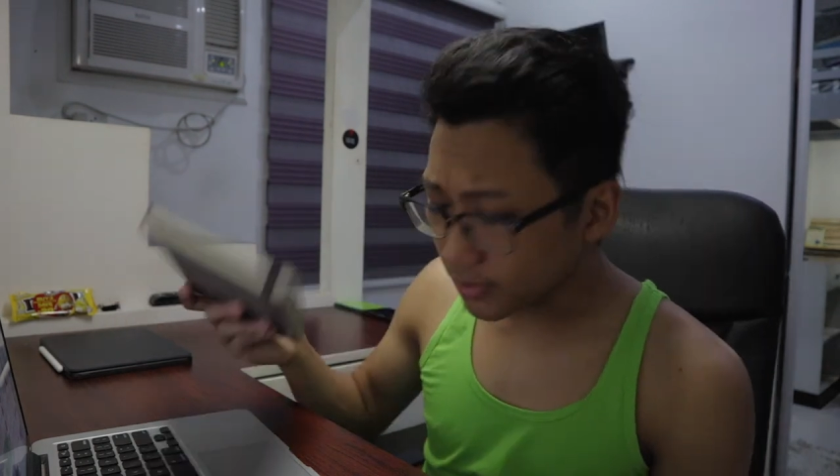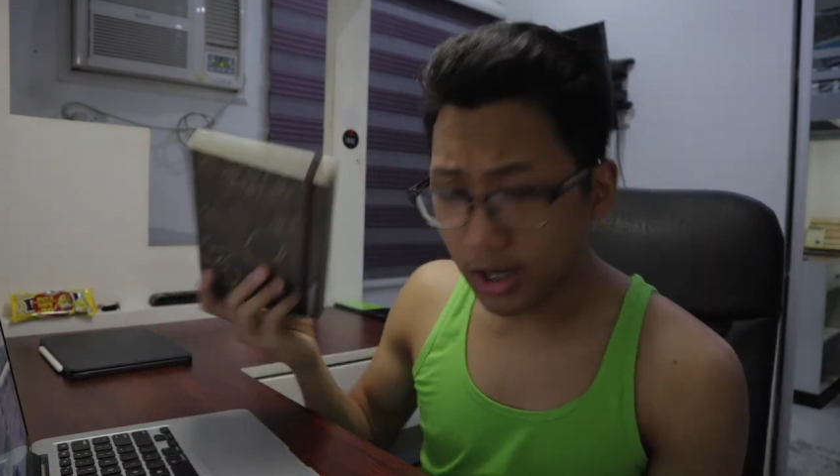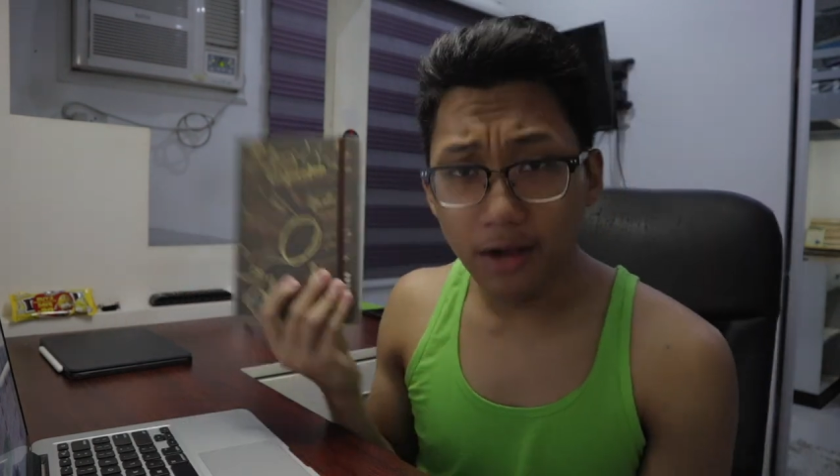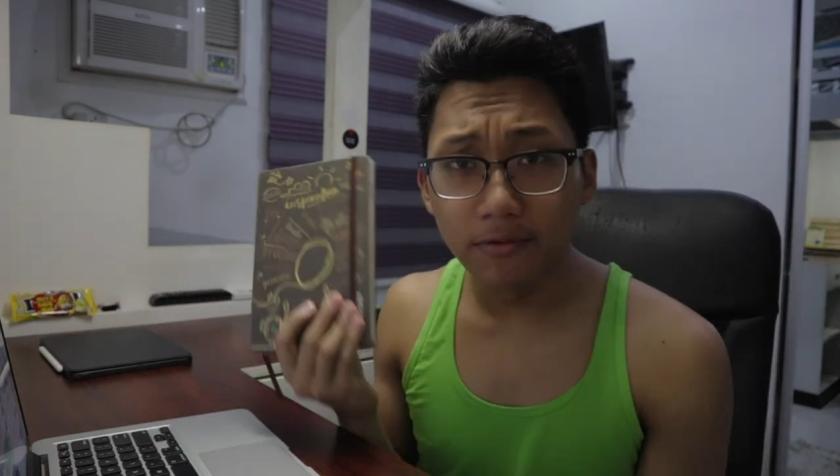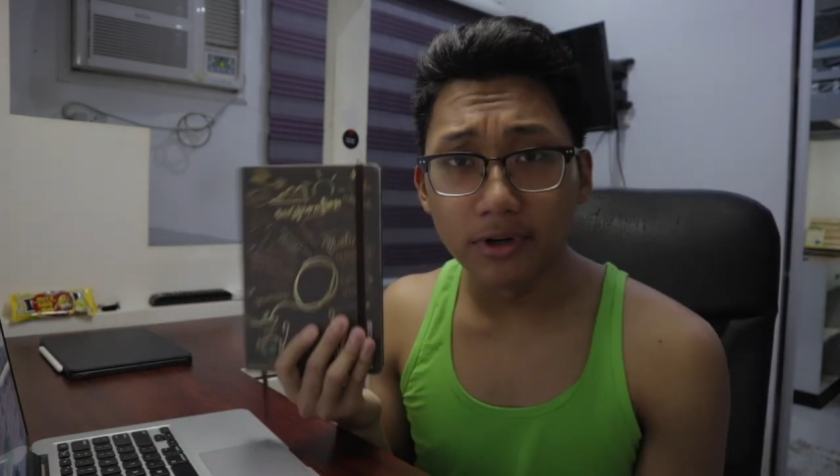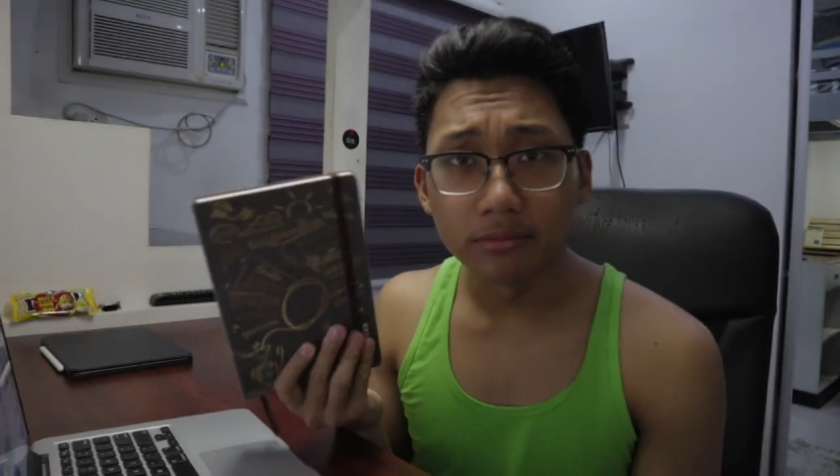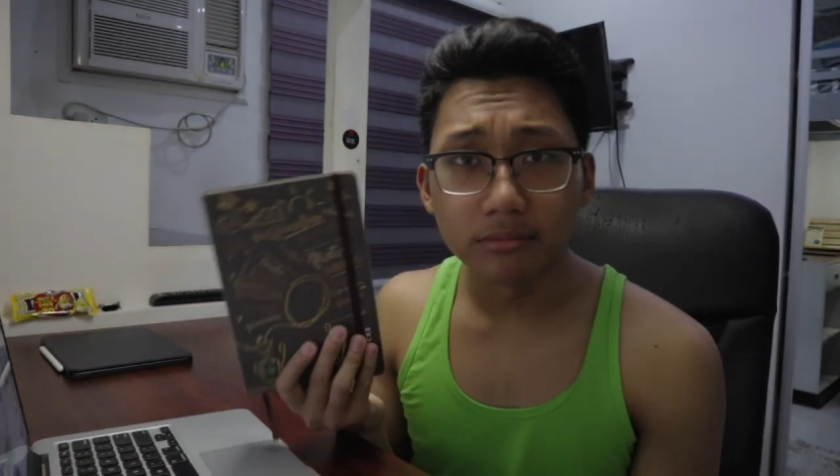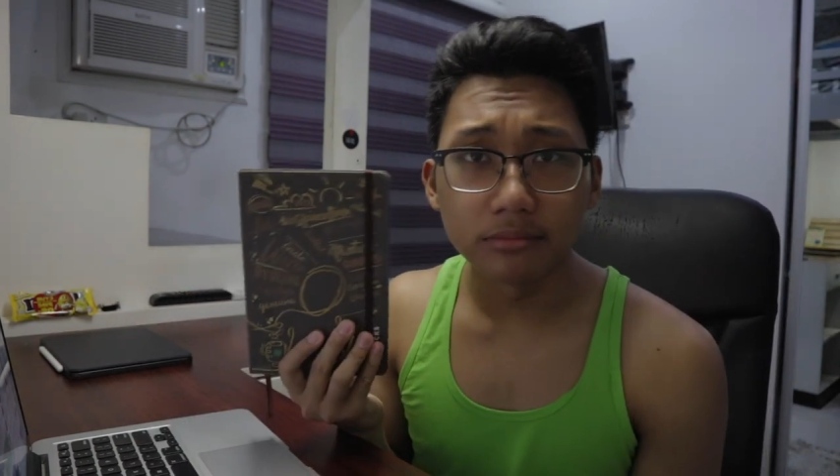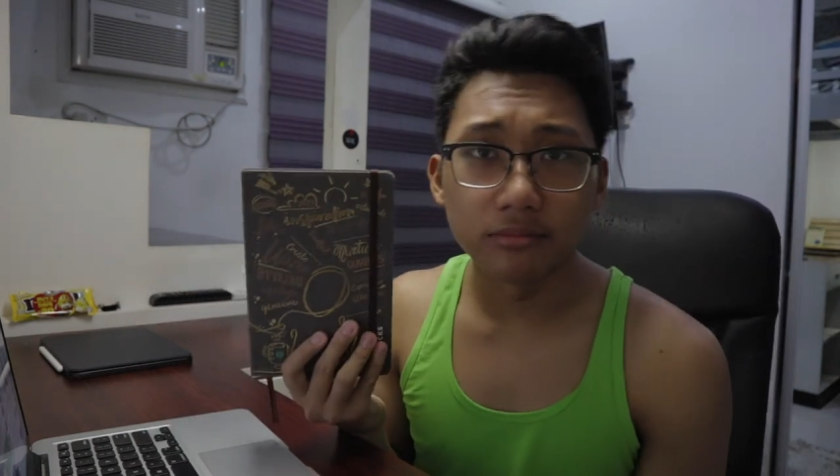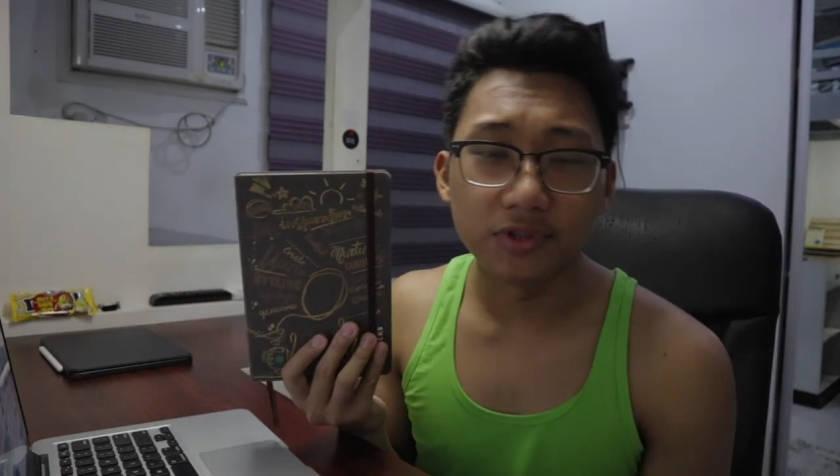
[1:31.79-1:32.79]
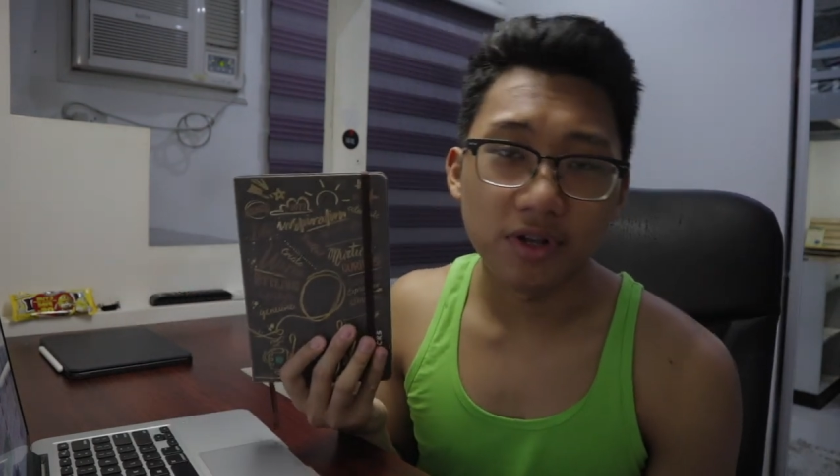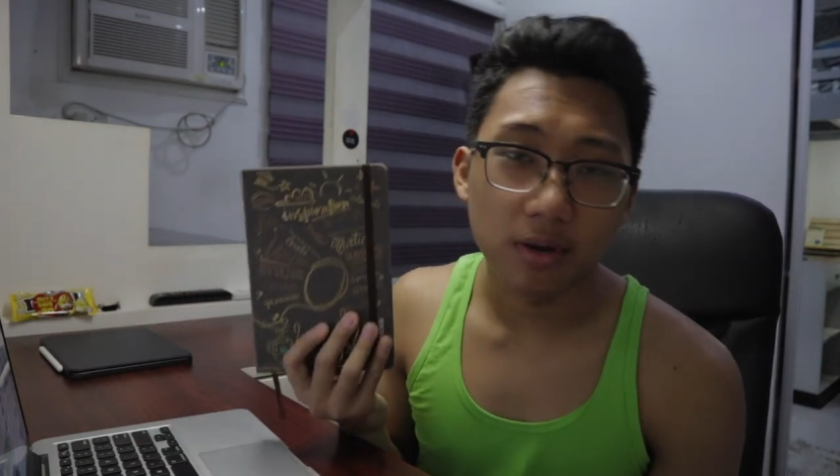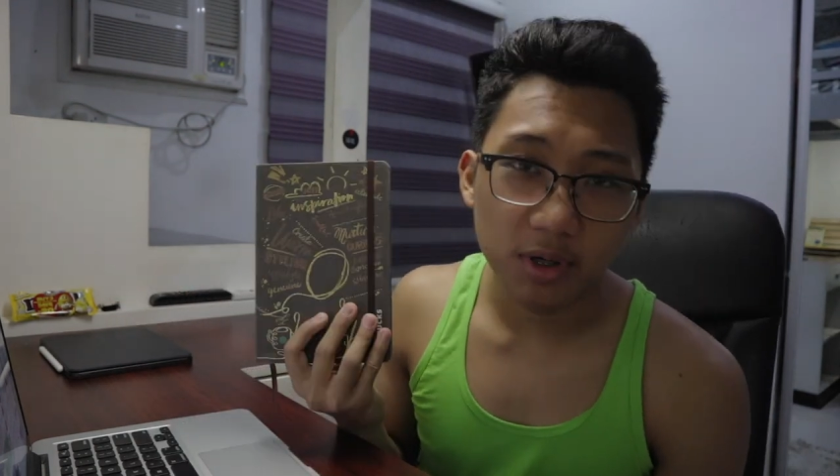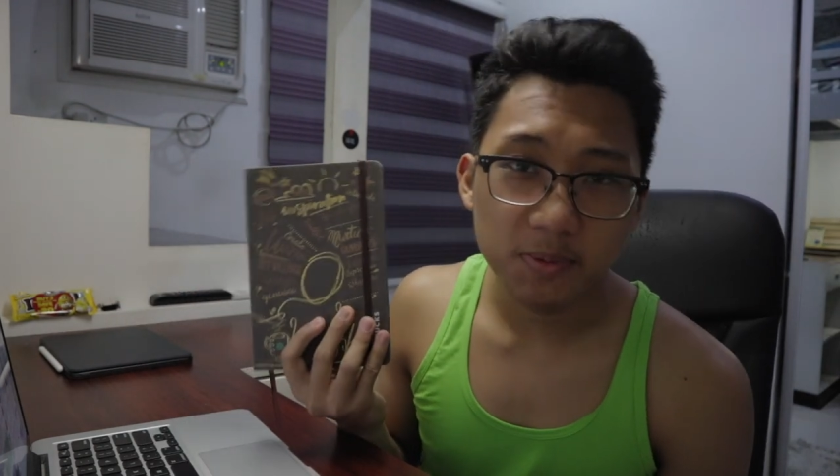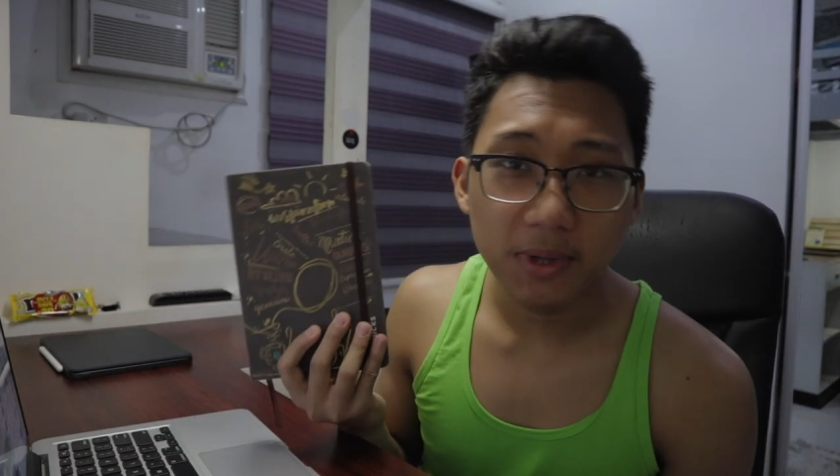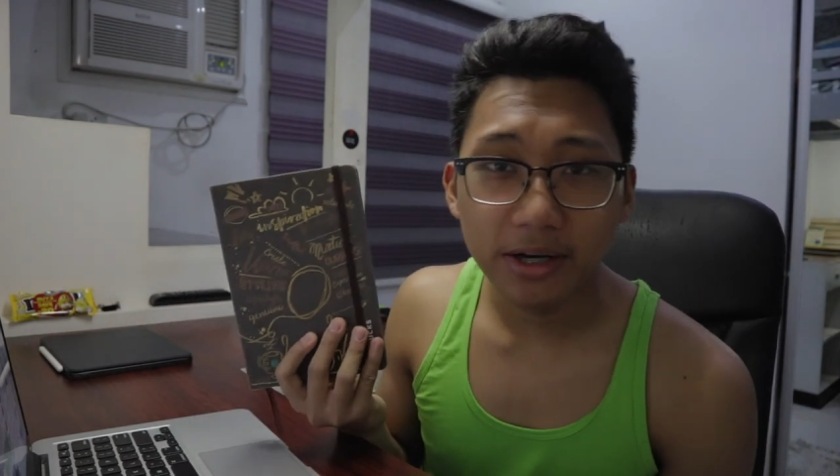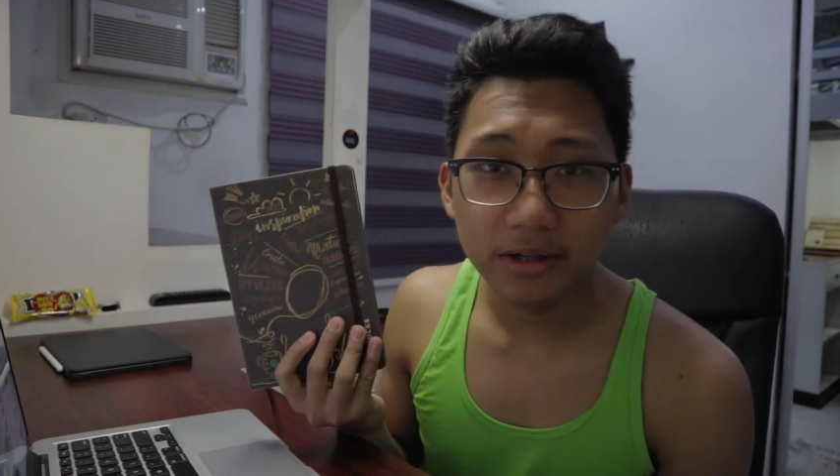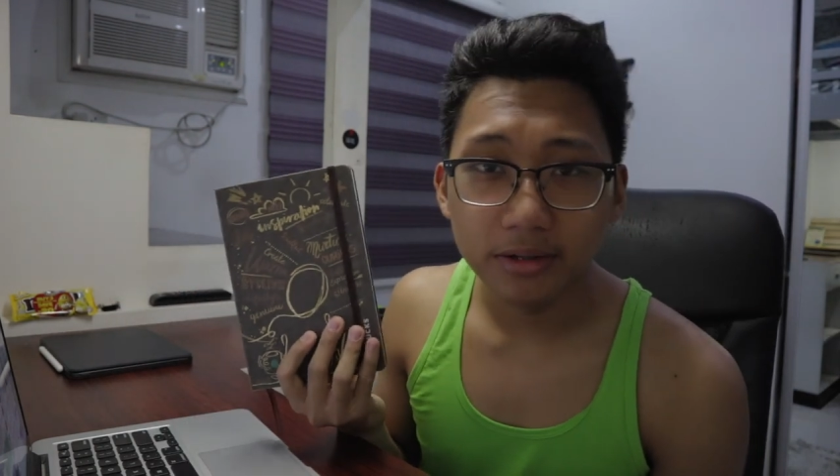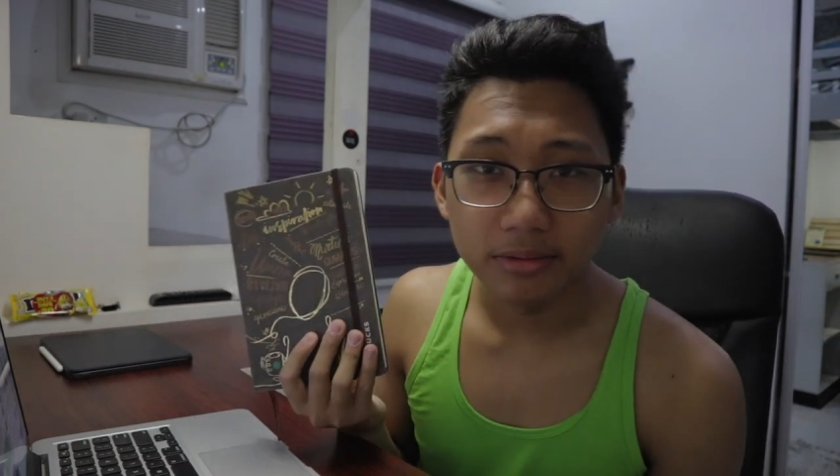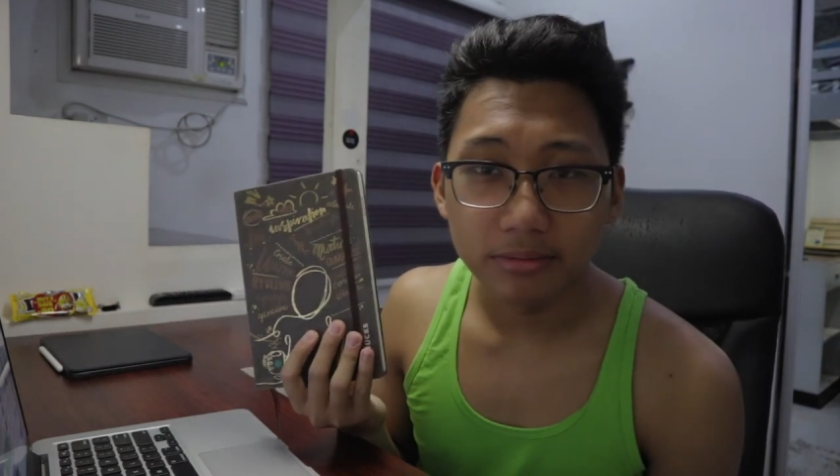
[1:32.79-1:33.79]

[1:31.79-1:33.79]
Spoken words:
I have a Starbucks planner,